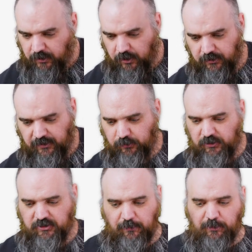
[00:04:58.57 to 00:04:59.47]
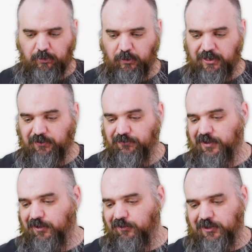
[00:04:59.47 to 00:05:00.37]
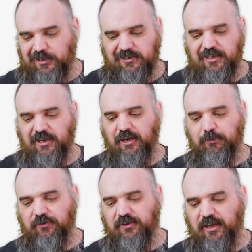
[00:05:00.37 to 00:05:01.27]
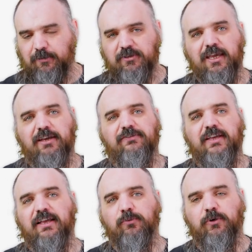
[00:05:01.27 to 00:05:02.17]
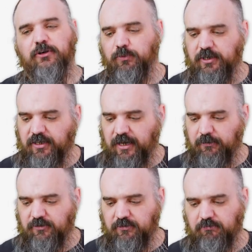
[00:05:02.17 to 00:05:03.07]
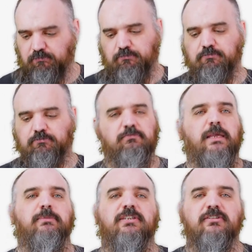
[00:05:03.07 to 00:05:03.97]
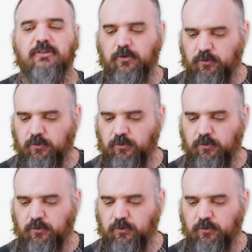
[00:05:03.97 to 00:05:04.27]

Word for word: Uh, the next one, stop deploying if it fails. You can just set a number of times. Hey, if it hasn't worked three times, maybe just